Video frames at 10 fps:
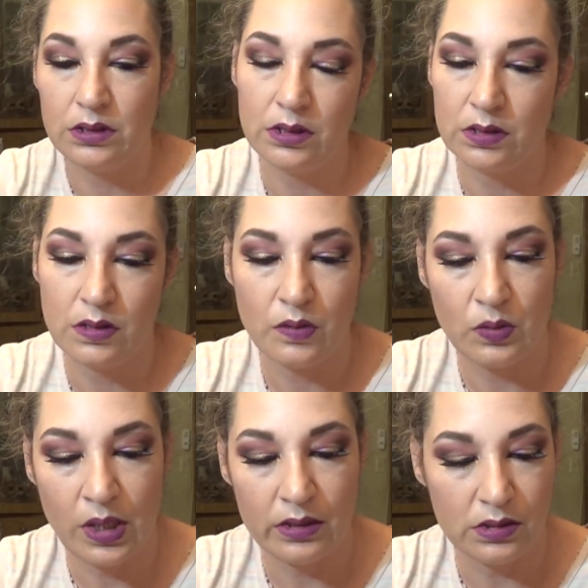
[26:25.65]
And
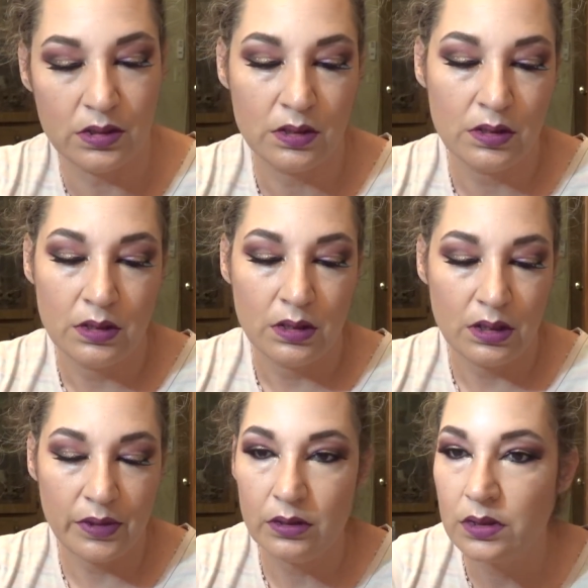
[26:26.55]
then this
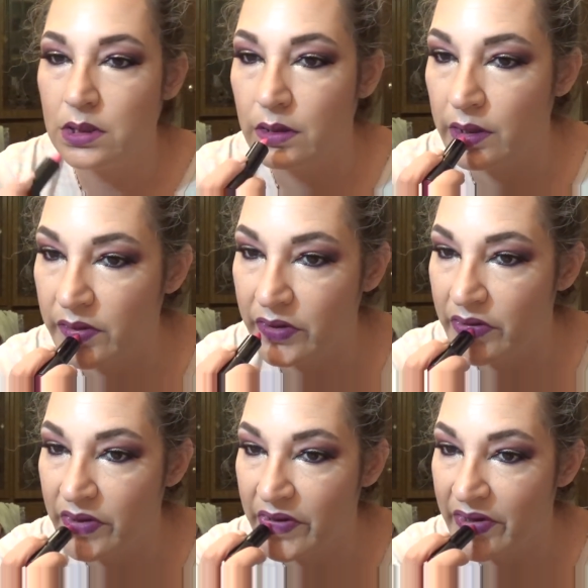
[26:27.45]
is the Wet n
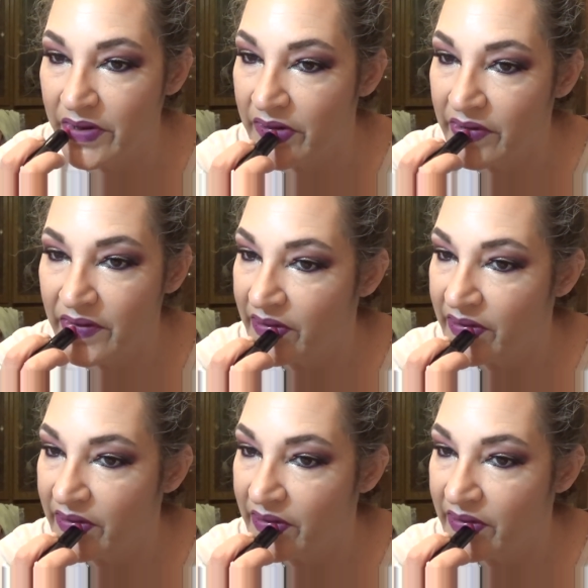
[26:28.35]
Wild